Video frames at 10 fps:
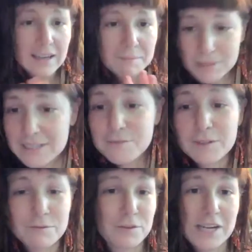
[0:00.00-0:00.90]
please
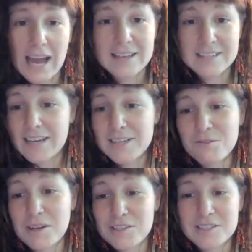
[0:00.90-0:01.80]
feel free to ask any
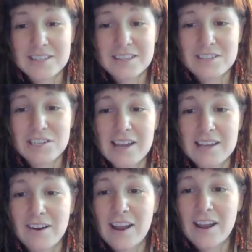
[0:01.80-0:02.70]
questions in the chat
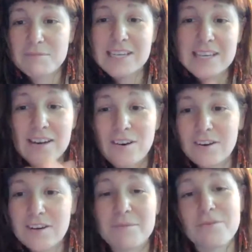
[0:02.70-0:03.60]
here. I'm seeing it all
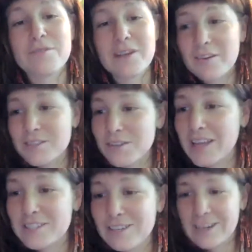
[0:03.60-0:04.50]
come through now, so
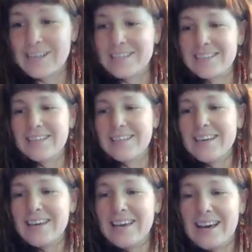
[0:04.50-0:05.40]
that's great.
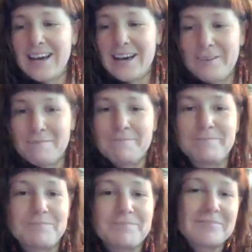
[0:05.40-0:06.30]
Um,